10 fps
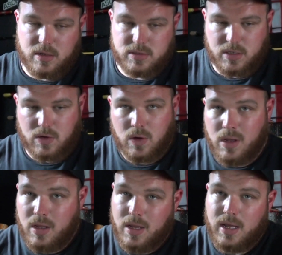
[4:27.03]
So
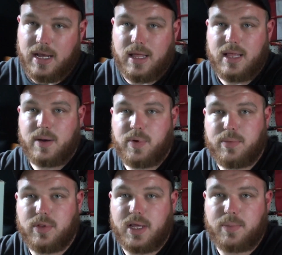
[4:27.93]
a lot of
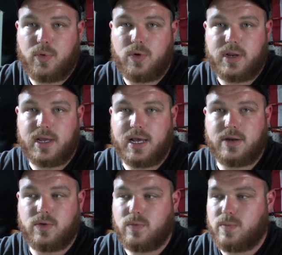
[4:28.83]
people like porting. I
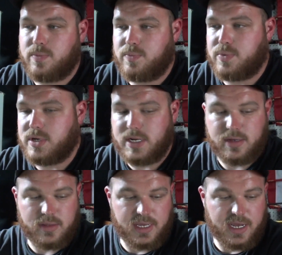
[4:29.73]
don't
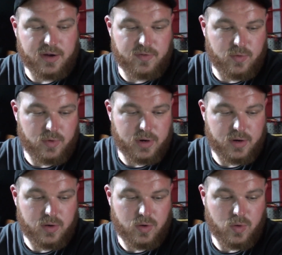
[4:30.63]
particularly care for it.
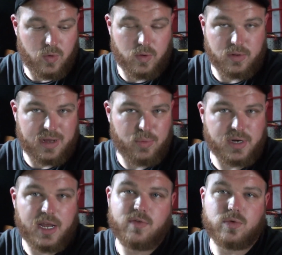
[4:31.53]
I
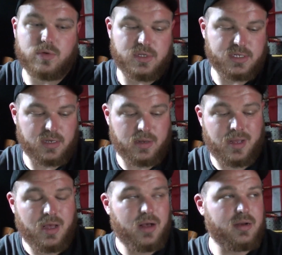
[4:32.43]
wouldn't care for it on this gun.
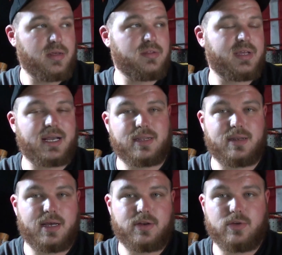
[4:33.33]
Another thing I did
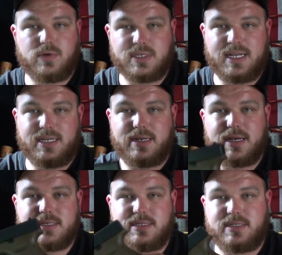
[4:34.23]
not do is I did
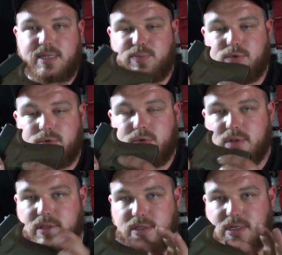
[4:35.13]
not steeple
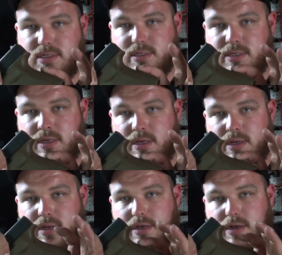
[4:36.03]
this
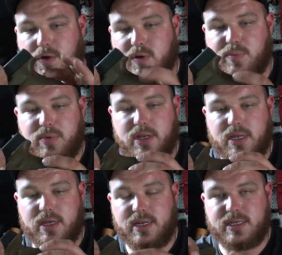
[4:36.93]
grip
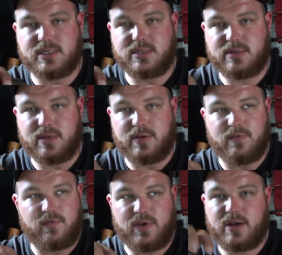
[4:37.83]
any. It is
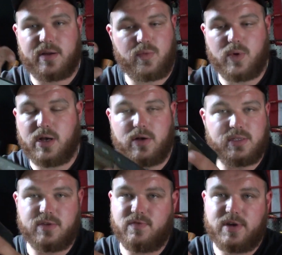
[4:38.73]
very well.
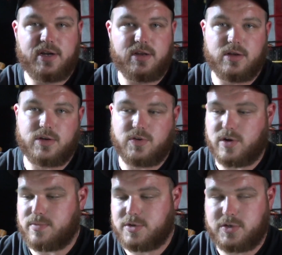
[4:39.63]
It's a very good
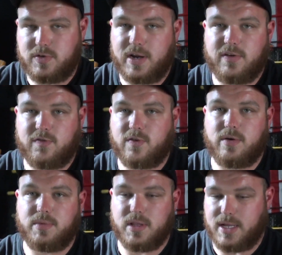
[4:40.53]
grip straight
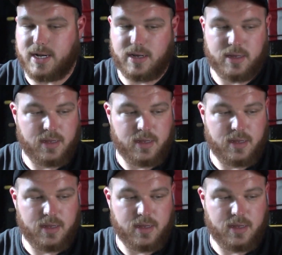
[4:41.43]
from Glock.